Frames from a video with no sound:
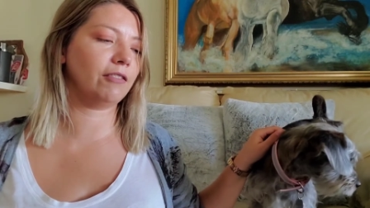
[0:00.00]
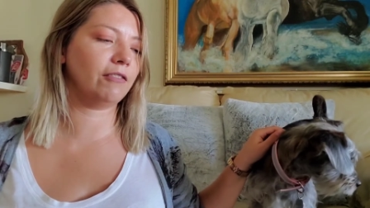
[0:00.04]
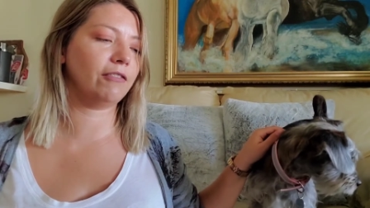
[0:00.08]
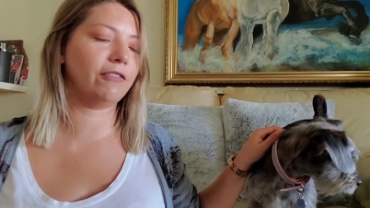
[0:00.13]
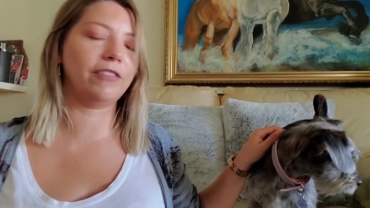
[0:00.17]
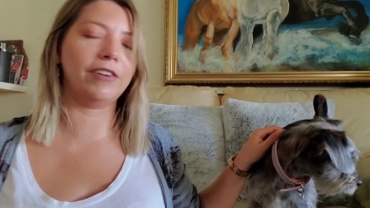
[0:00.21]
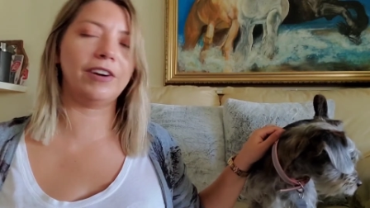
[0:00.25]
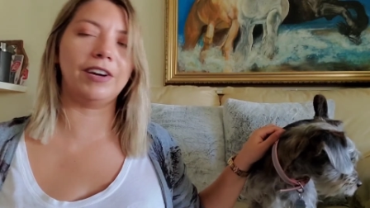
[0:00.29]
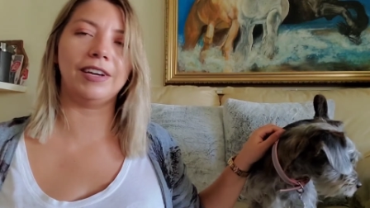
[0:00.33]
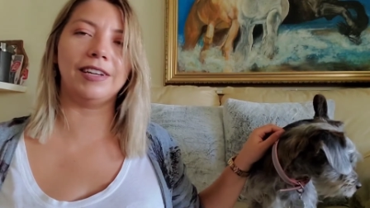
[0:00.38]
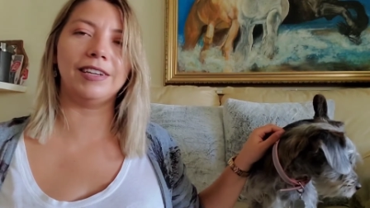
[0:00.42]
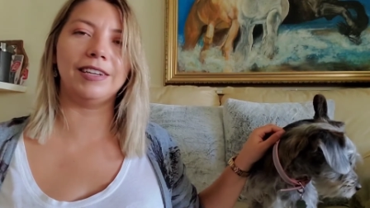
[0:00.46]

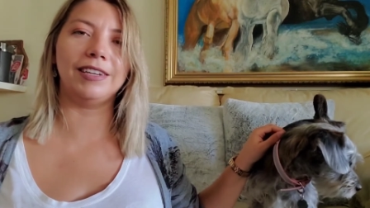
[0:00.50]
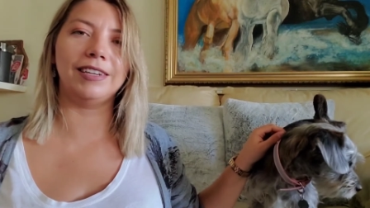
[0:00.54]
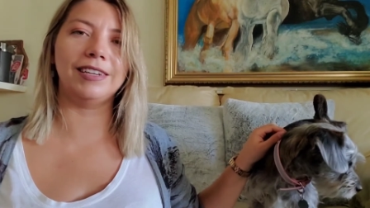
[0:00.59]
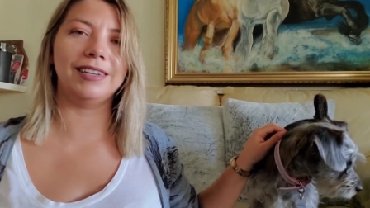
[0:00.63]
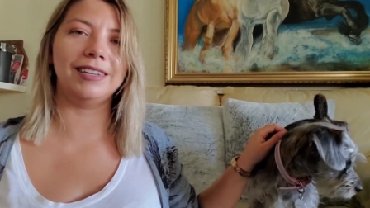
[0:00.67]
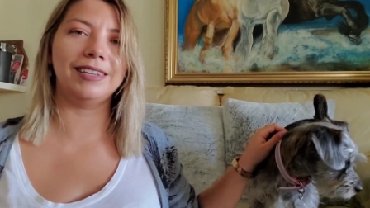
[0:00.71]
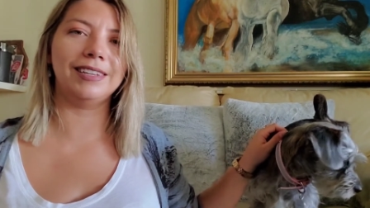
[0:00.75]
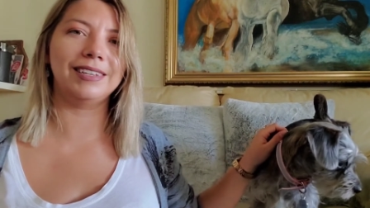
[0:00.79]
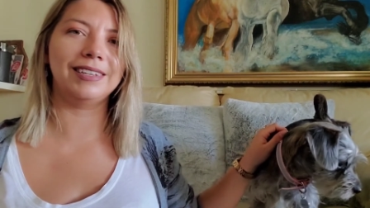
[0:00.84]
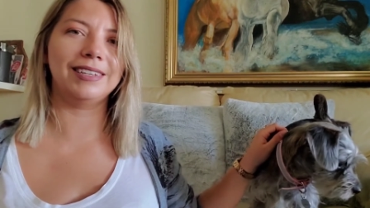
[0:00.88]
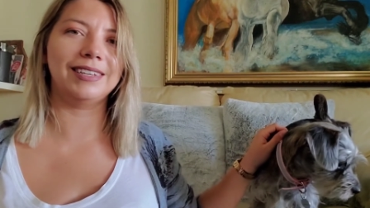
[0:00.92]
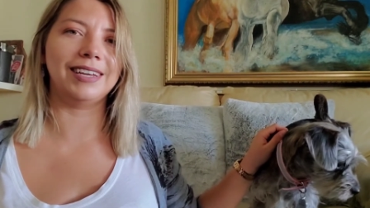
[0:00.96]
fun
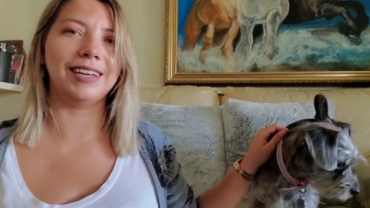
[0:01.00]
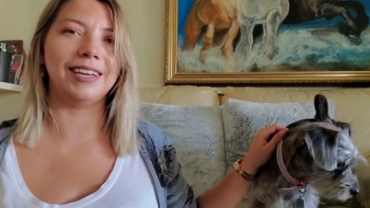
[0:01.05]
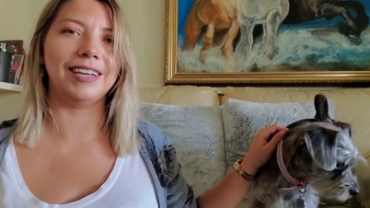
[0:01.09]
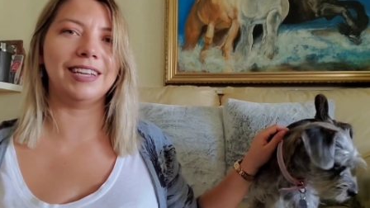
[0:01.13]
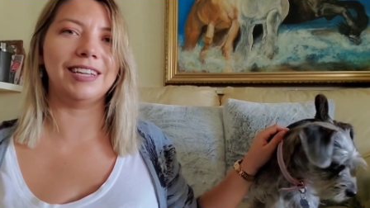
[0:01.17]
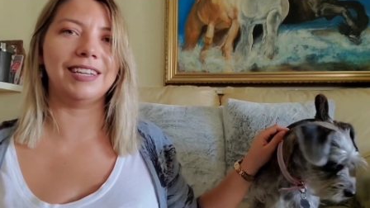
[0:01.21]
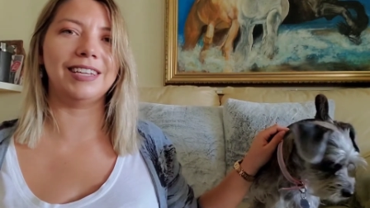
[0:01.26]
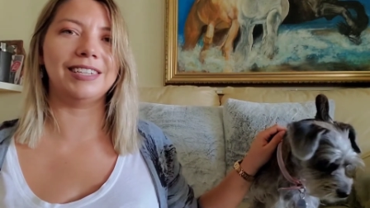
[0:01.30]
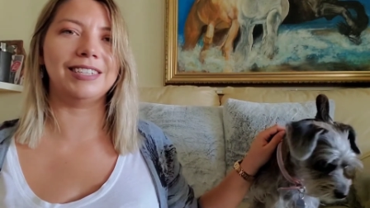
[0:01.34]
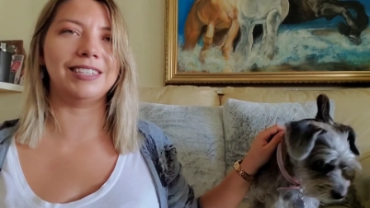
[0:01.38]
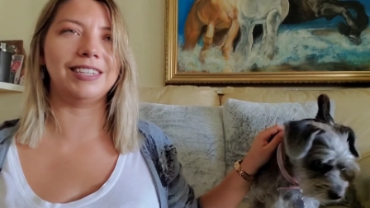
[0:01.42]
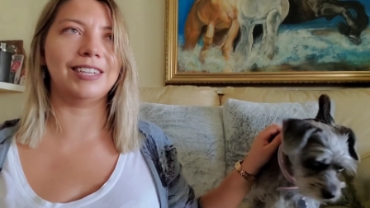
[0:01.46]

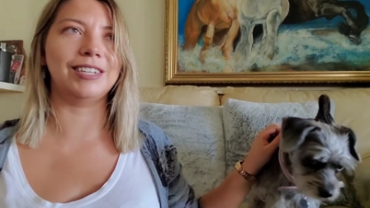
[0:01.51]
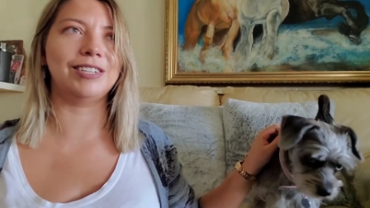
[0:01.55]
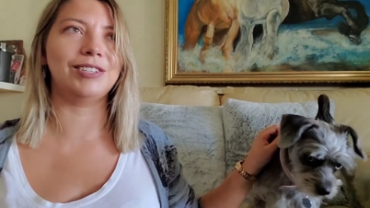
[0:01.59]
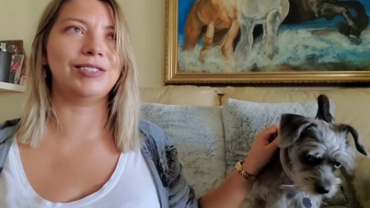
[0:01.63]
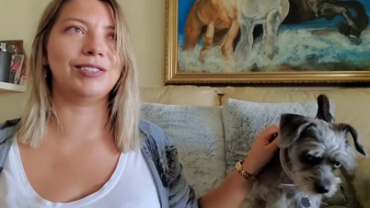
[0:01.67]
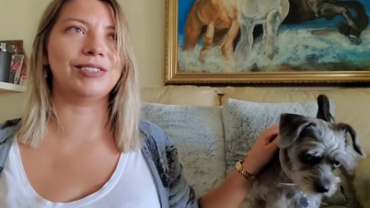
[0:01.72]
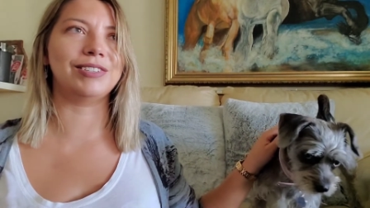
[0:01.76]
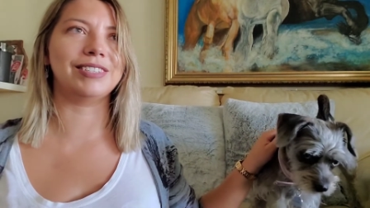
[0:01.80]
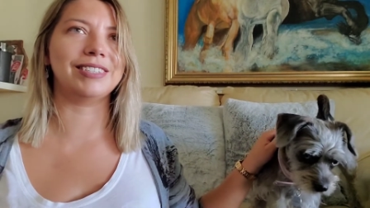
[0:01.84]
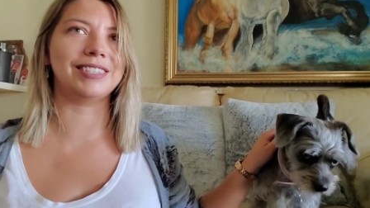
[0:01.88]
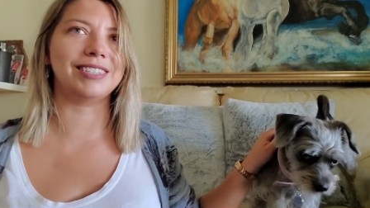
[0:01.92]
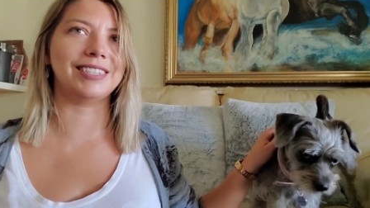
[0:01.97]
and
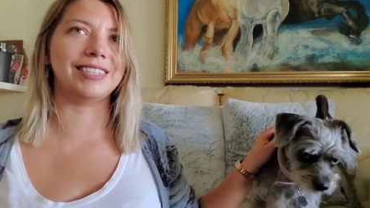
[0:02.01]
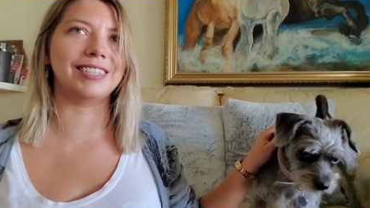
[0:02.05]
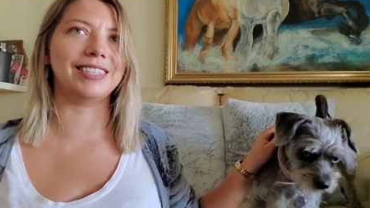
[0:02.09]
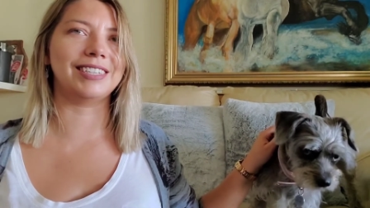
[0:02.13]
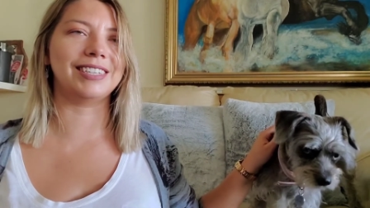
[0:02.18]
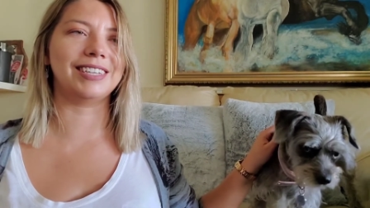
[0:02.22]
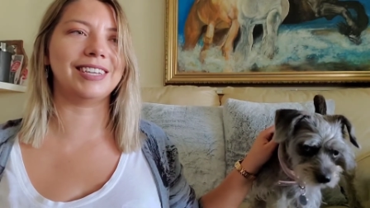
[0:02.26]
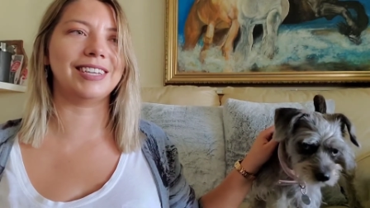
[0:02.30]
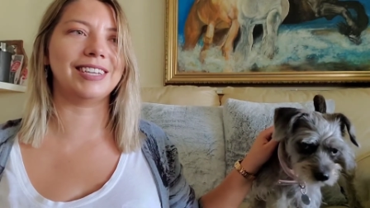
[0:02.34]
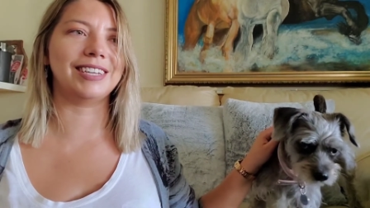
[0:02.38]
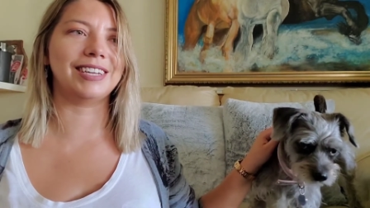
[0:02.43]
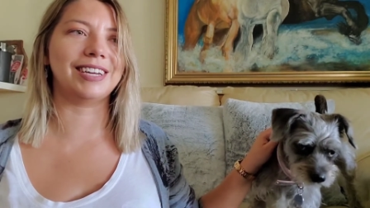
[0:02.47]
interesting
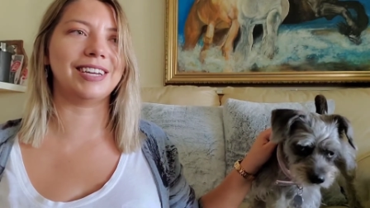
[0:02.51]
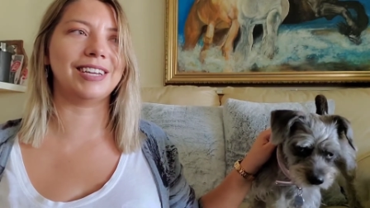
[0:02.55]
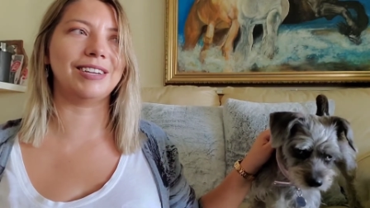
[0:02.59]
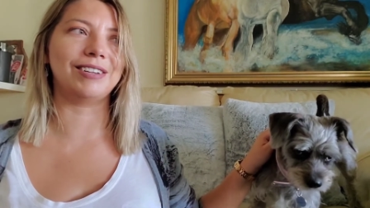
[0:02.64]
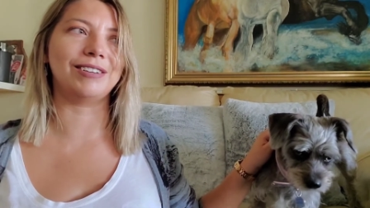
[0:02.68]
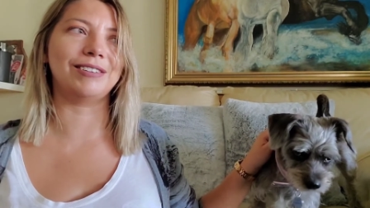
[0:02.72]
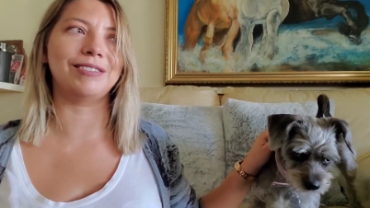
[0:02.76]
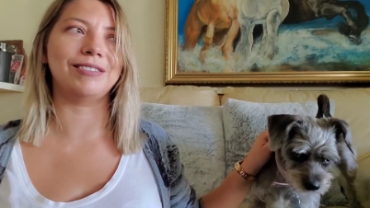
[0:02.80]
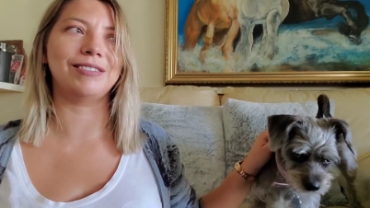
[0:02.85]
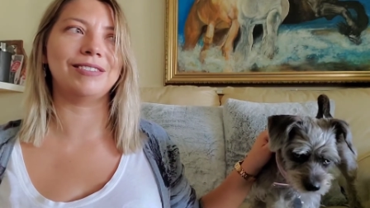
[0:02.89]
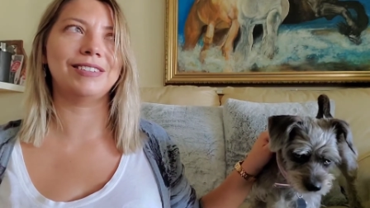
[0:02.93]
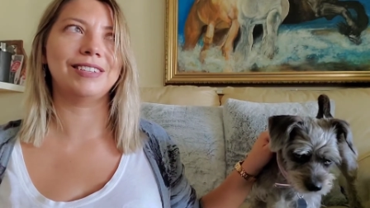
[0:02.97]
and kind
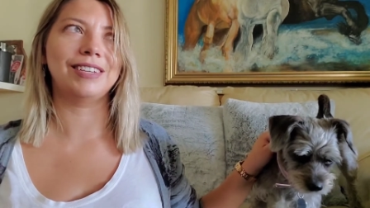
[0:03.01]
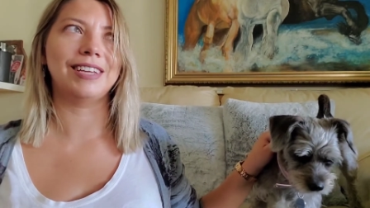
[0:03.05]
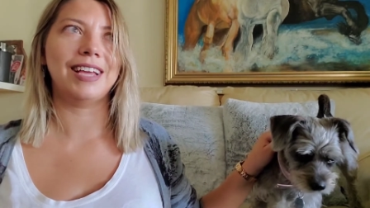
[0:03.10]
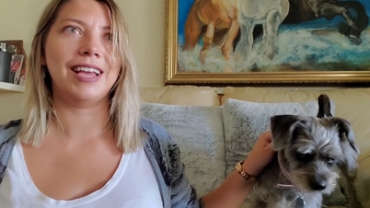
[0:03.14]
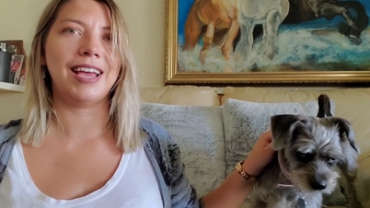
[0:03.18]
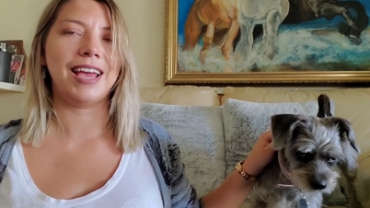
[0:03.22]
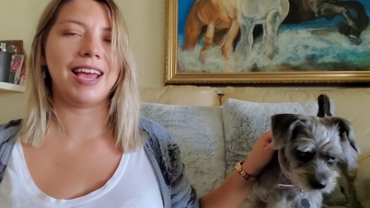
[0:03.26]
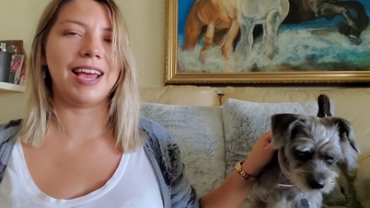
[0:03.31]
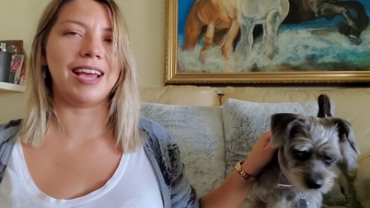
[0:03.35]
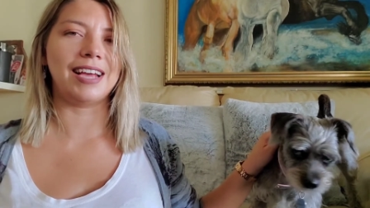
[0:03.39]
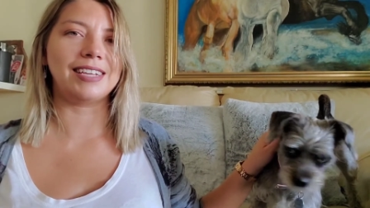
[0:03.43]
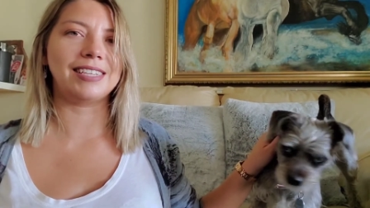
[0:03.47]
of
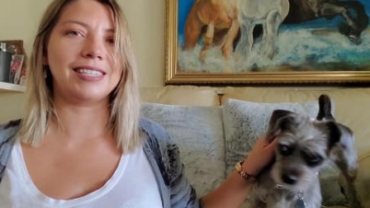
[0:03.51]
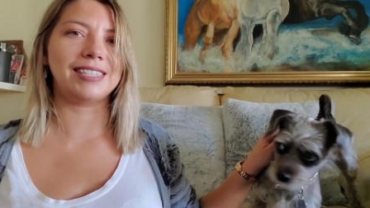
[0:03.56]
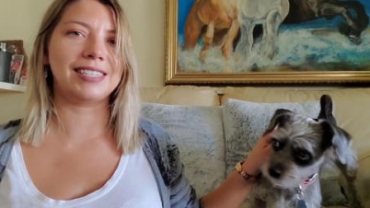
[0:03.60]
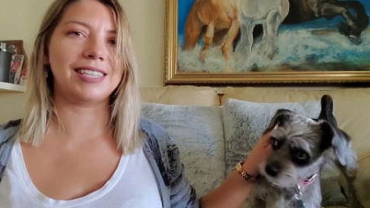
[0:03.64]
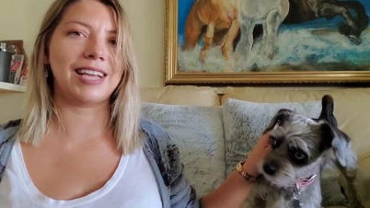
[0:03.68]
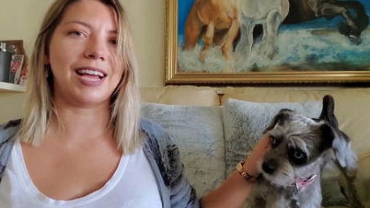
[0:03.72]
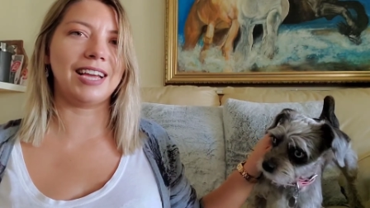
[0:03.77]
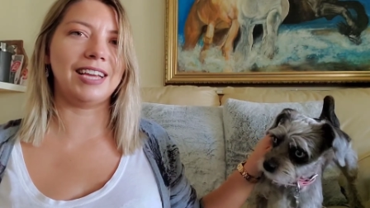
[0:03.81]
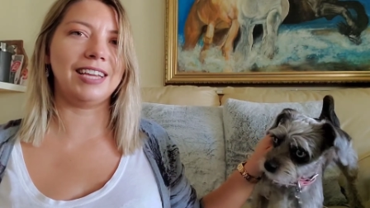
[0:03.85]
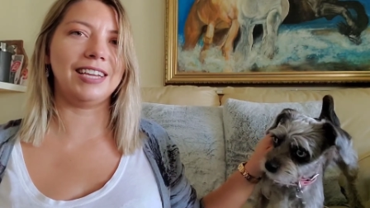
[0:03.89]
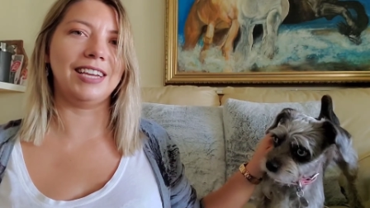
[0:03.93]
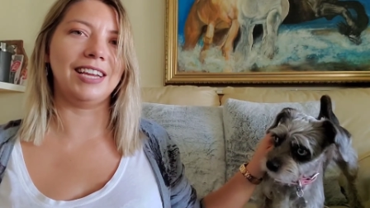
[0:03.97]

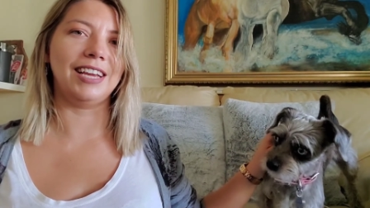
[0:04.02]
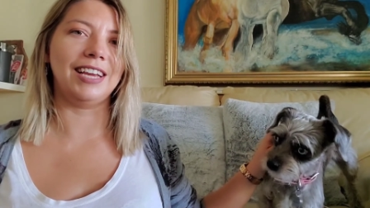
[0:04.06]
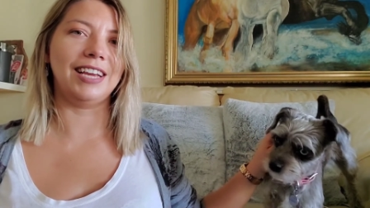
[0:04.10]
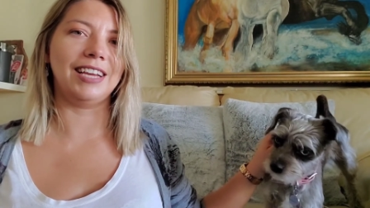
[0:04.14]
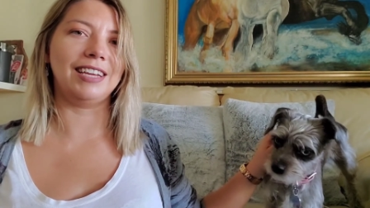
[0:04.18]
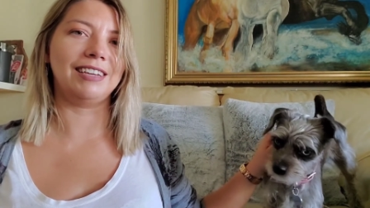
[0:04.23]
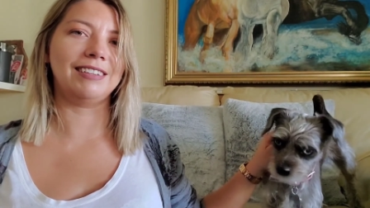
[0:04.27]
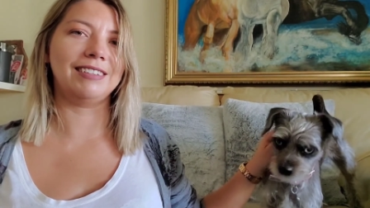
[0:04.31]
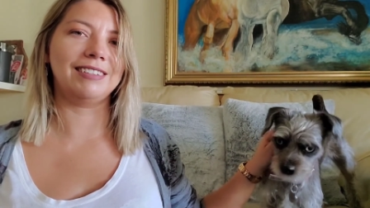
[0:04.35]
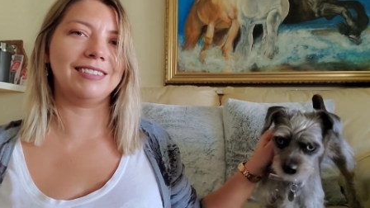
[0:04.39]
exciting.